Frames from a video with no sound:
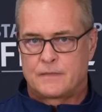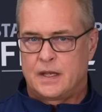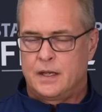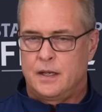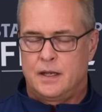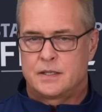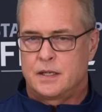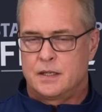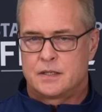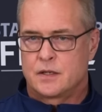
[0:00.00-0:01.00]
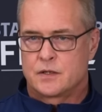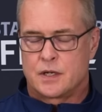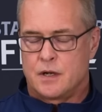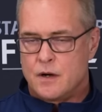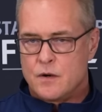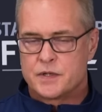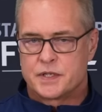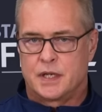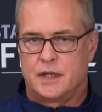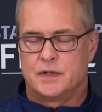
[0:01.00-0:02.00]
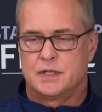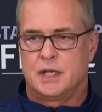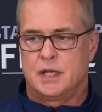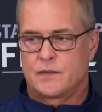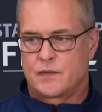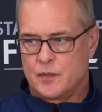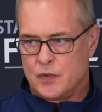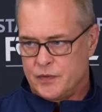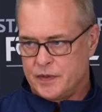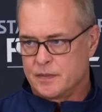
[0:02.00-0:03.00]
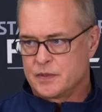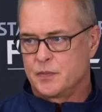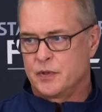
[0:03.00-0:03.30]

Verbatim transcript: it's, it's, there's always a give and take for both teams.